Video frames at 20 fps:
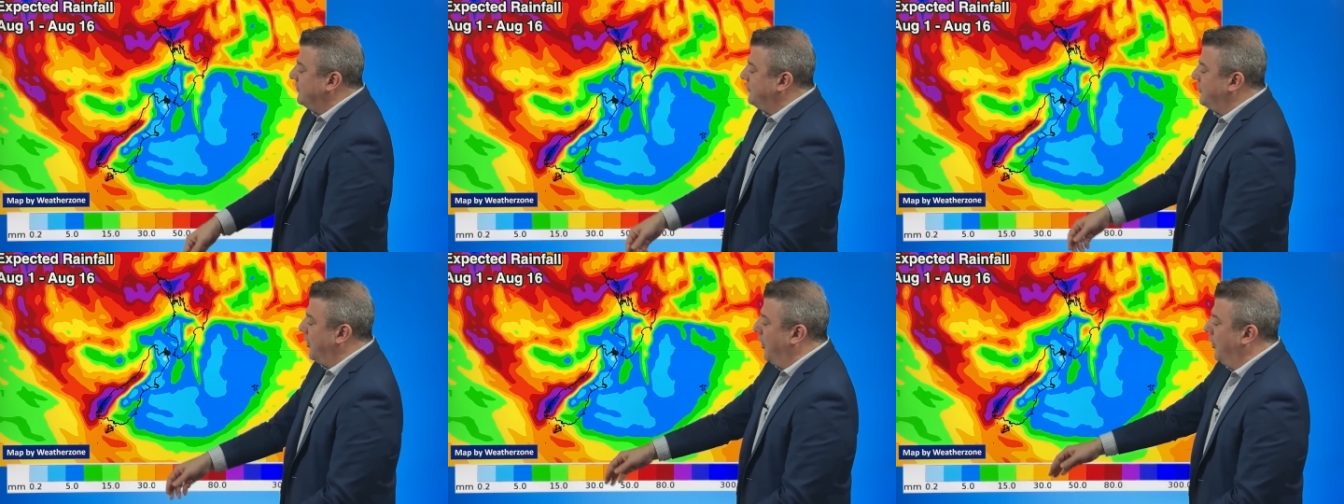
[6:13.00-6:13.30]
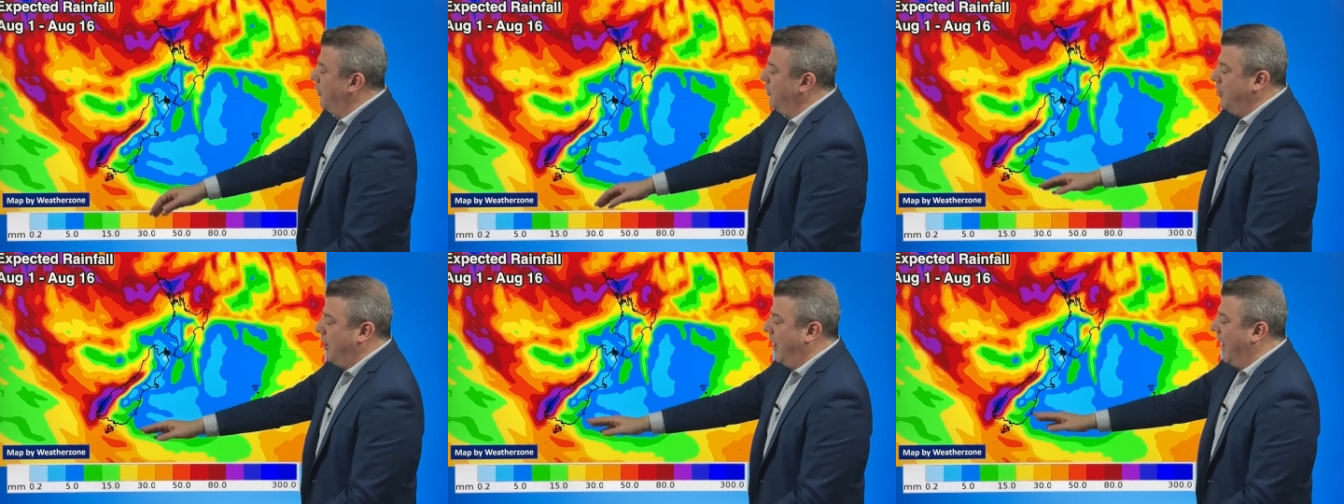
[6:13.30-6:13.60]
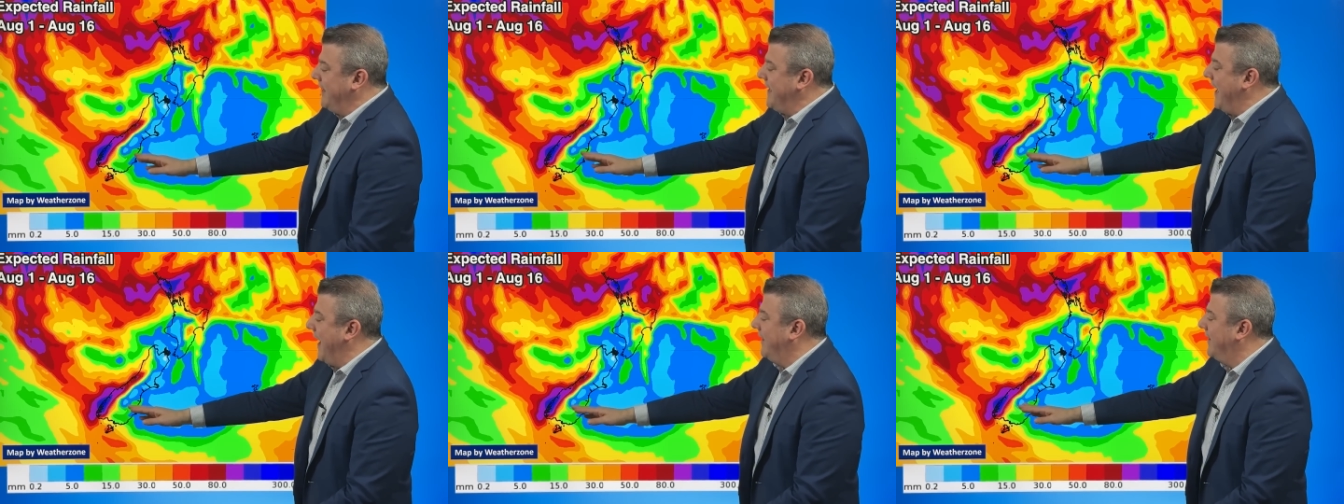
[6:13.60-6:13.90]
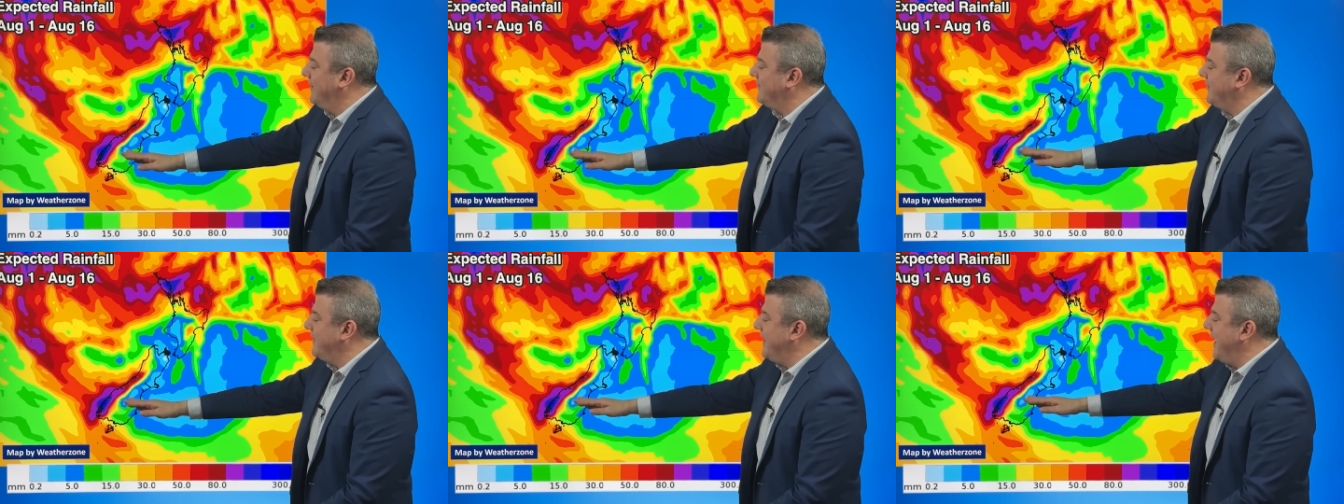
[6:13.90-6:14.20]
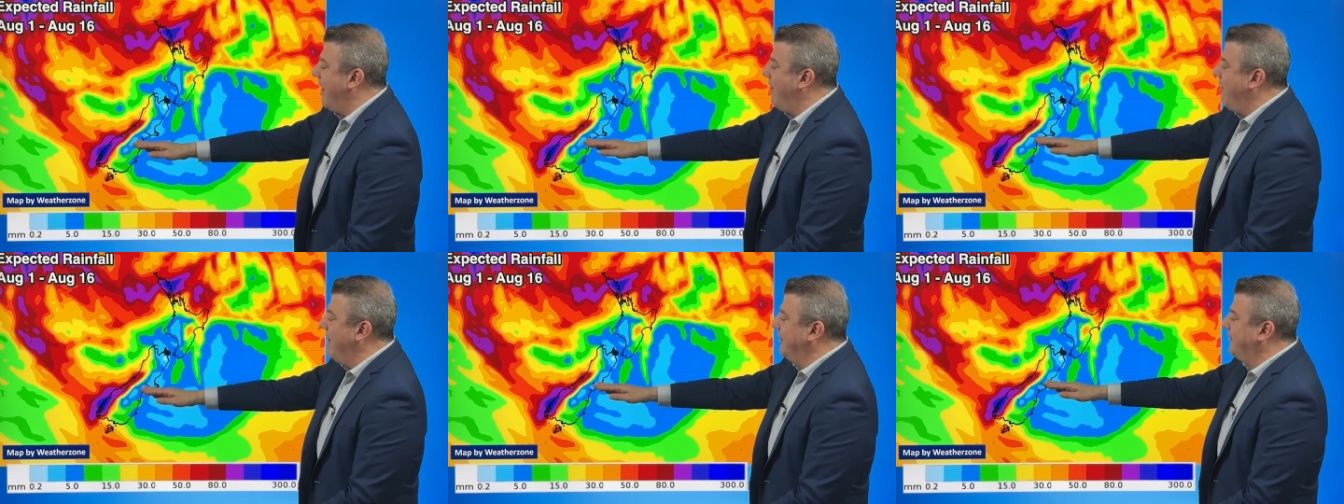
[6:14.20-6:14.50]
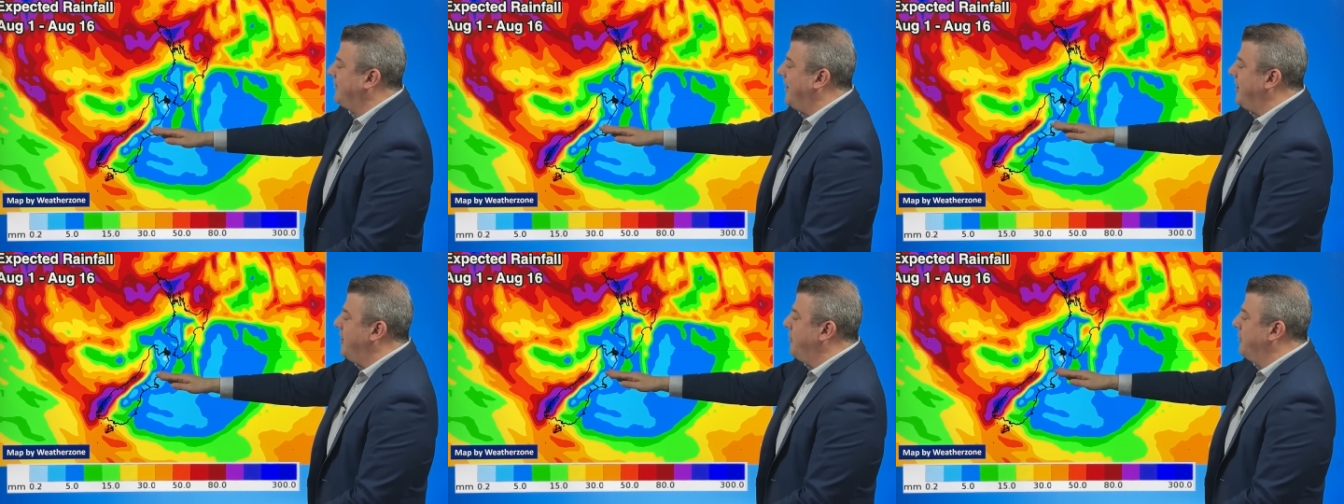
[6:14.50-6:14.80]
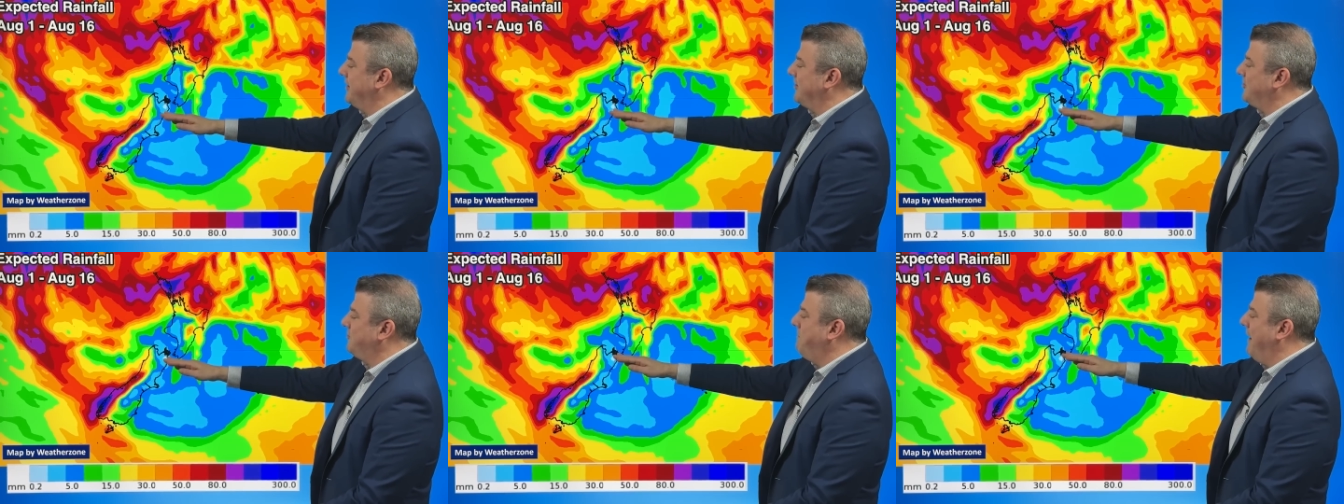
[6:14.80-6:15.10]
So again, it's the areas that you
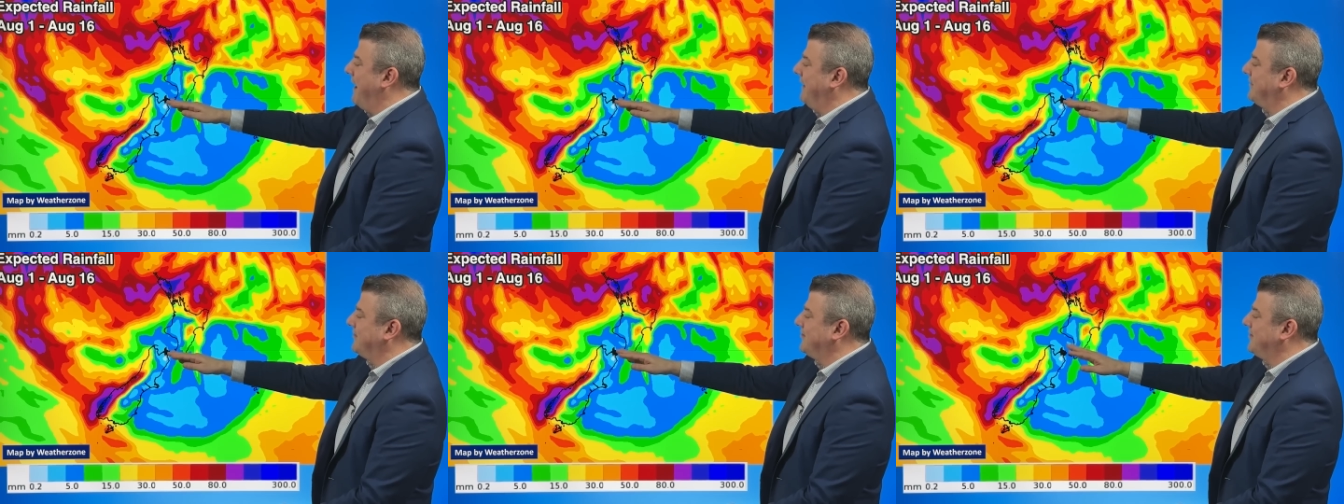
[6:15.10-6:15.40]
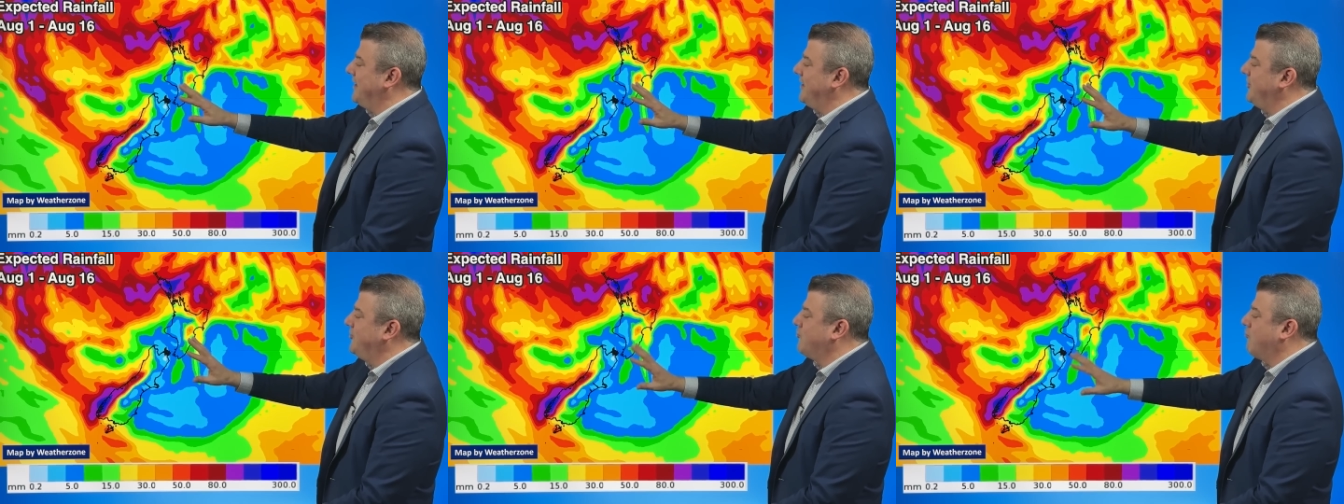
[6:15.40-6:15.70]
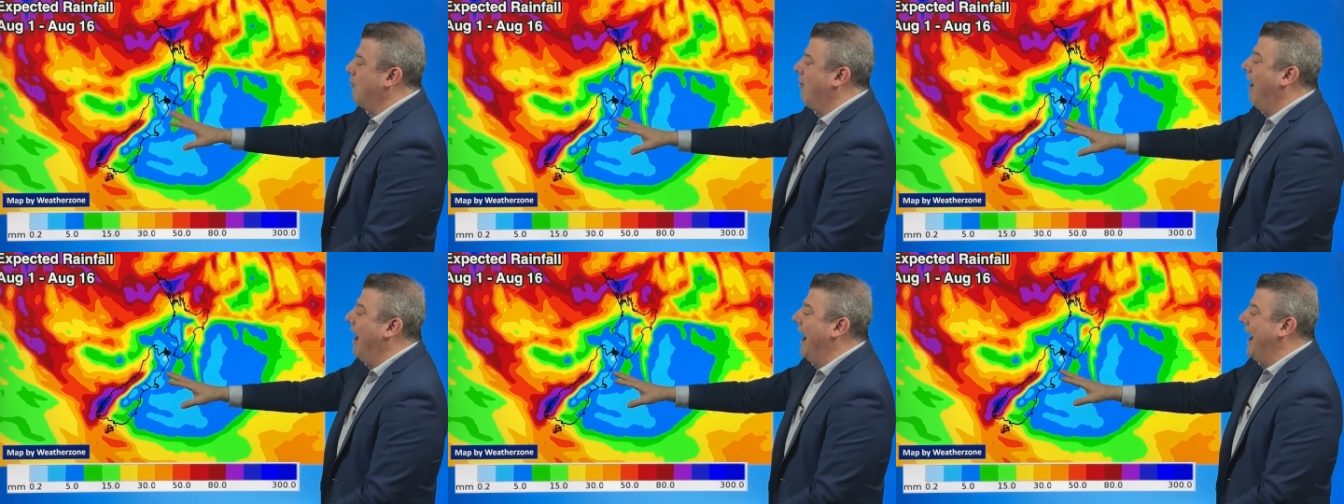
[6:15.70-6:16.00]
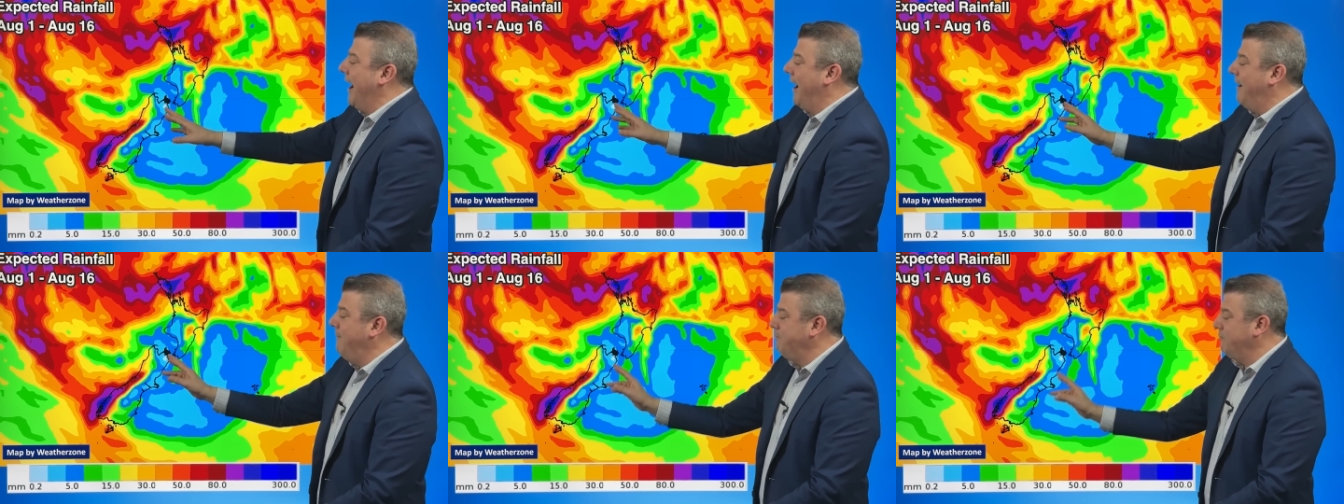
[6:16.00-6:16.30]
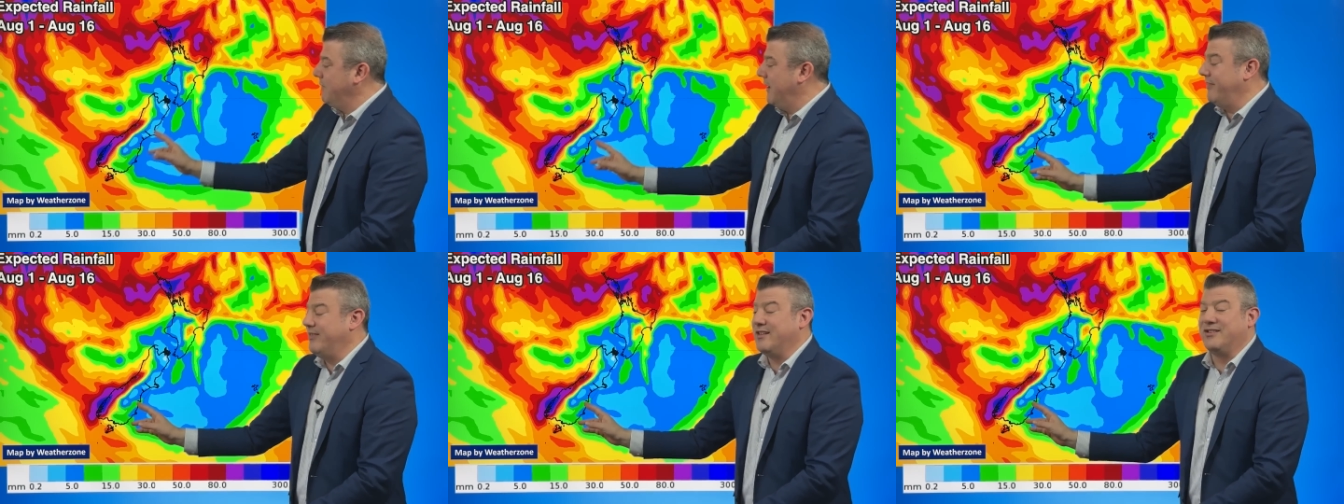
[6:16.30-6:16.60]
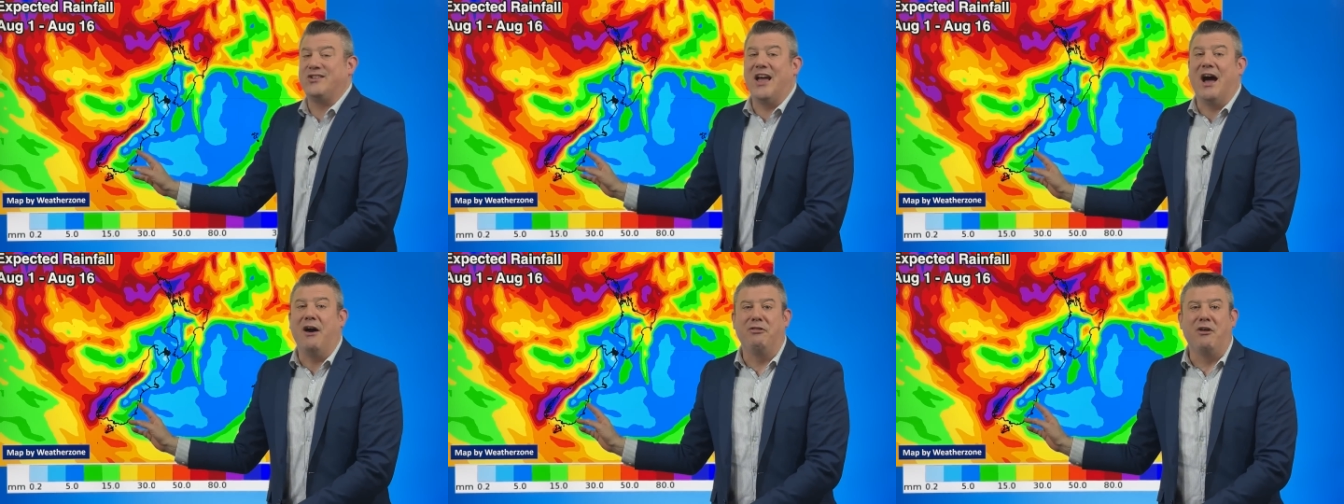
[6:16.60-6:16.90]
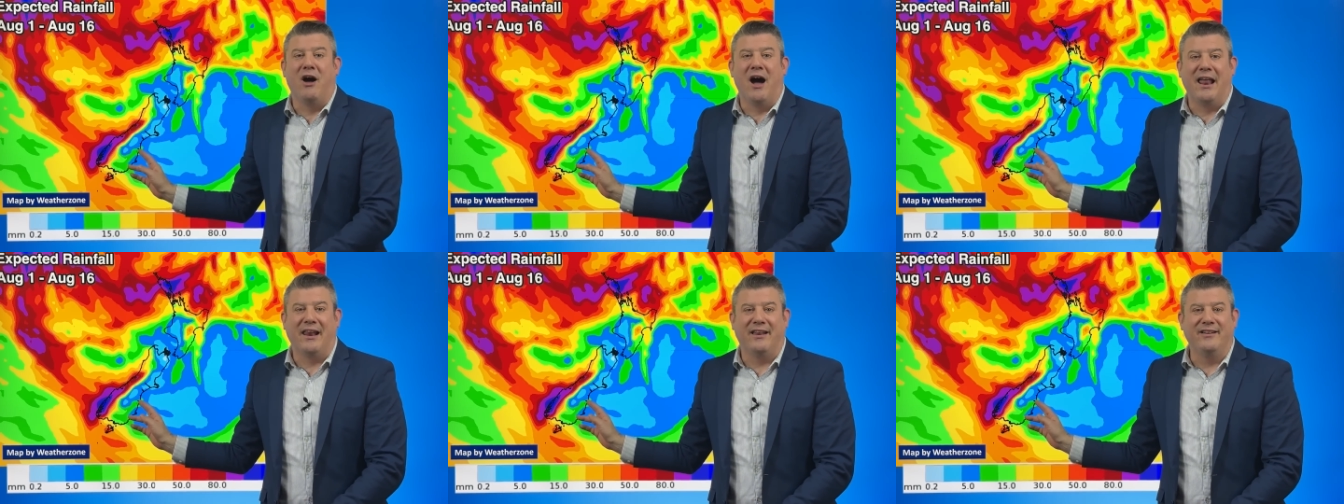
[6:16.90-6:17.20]
would expect to see drier in the
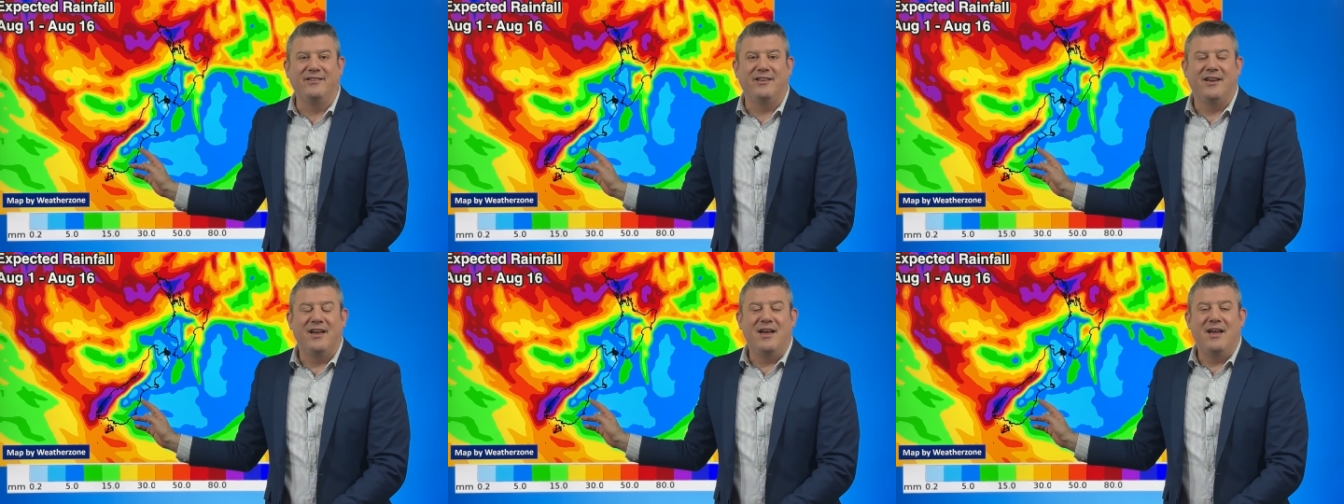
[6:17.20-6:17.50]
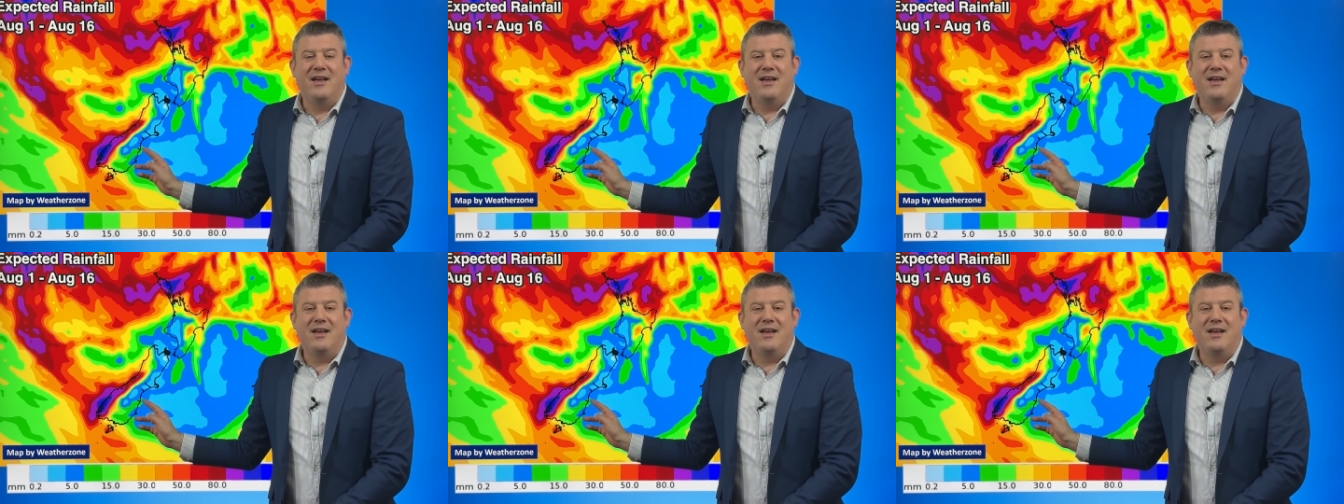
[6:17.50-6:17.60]
South Island